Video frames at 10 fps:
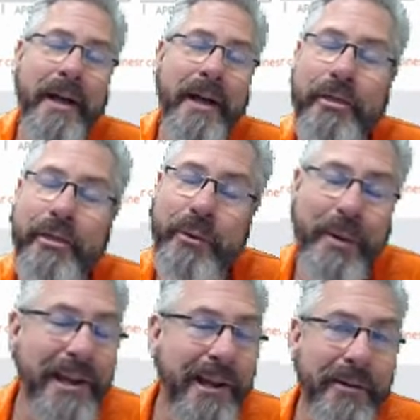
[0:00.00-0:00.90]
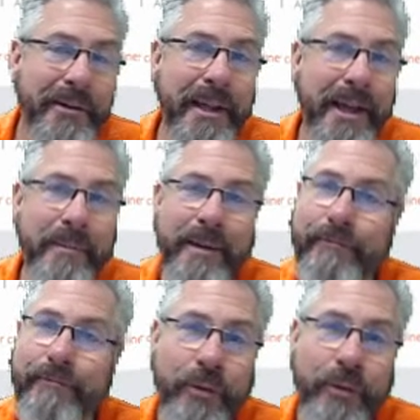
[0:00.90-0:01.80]
a 300 club, a
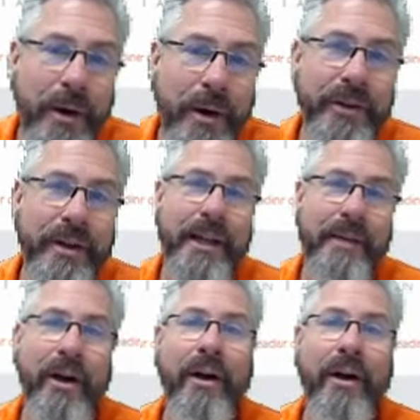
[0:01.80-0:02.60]
400 club,